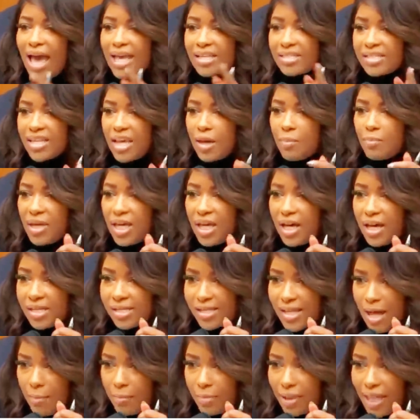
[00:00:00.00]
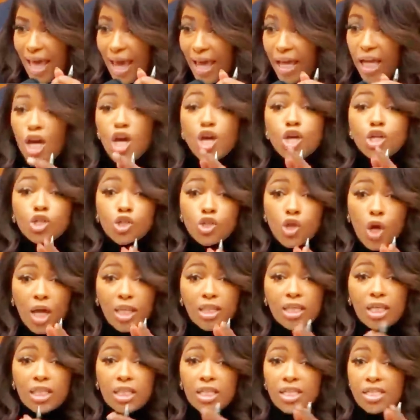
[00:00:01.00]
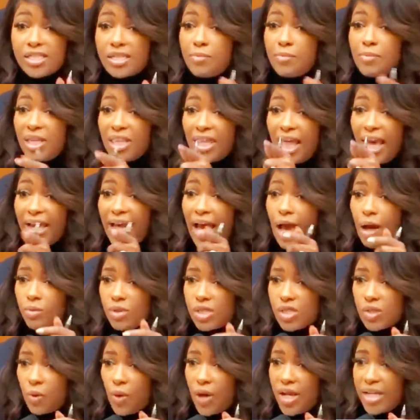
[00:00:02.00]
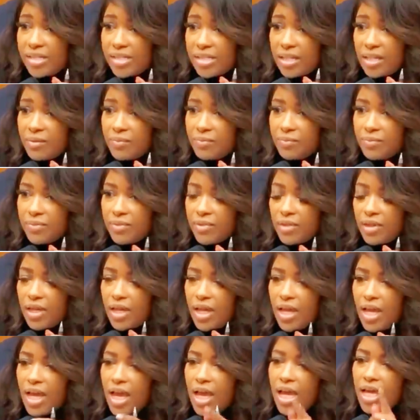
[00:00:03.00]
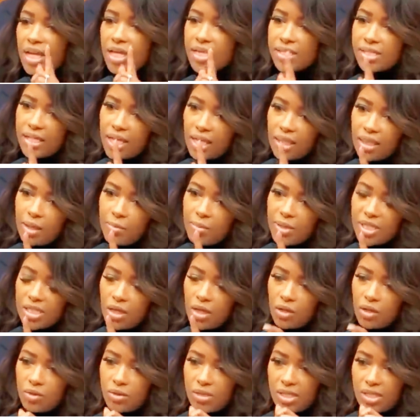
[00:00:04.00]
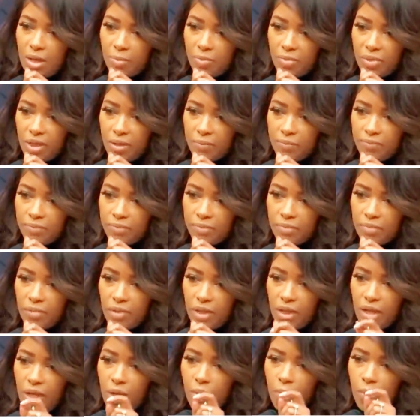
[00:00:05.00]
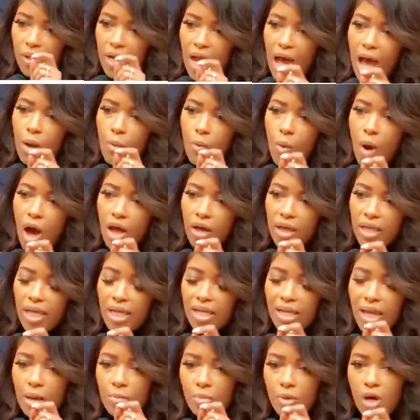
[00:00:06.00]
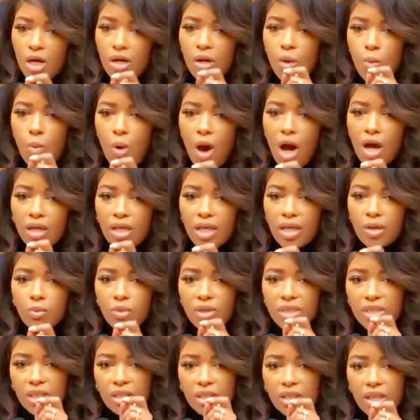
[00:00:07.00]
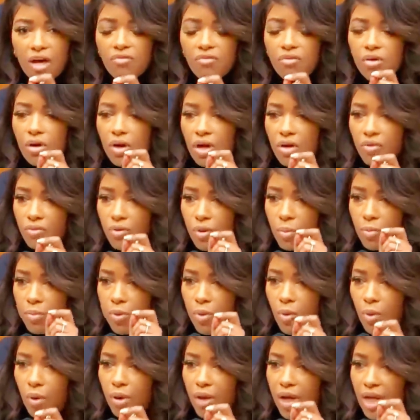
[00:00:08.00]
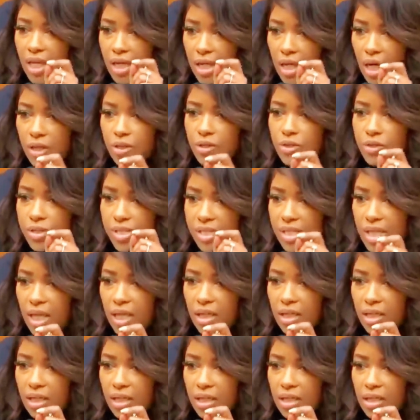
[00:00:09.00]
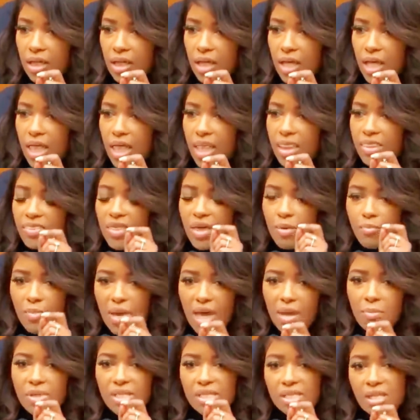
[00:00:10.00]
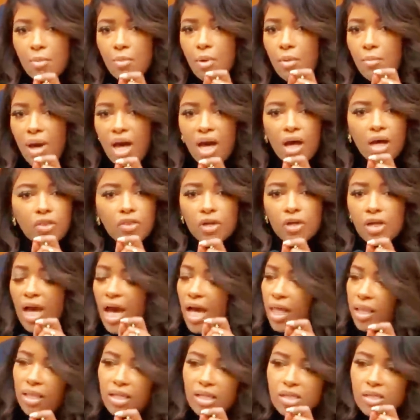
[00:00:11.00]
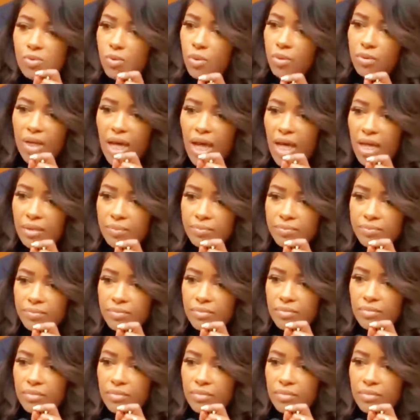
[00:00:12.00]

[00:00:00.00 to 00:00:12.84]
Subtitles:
I said, because I'm black. Charlie looked at me like I was crazy. And I said, let me tell you something. When I walk in, I'm gonna walk in with a level of rapport and understanding that maybe some of my other colleagues will not.